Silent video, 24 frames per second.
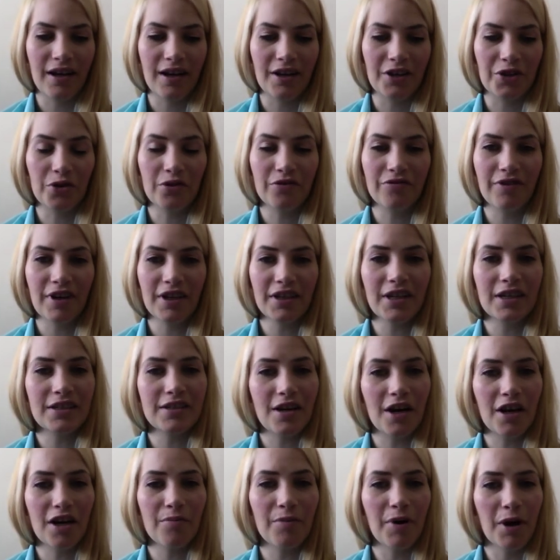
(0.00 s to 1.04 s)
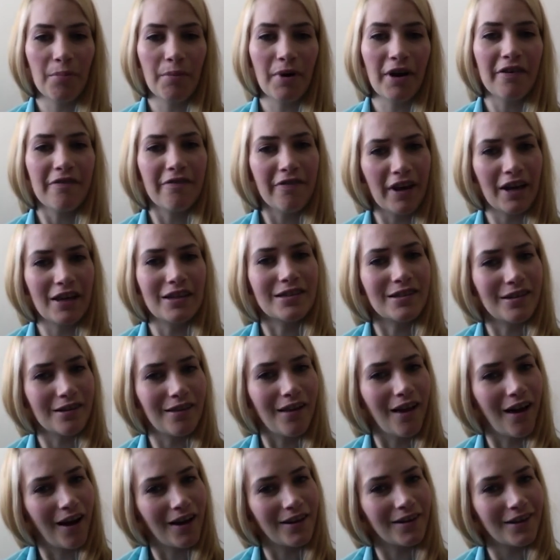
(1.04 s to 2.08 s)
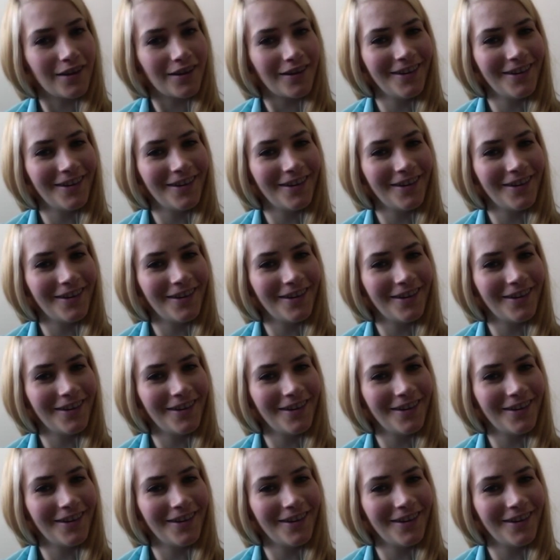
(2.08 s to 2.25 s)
You'll find I talk about my face a lot.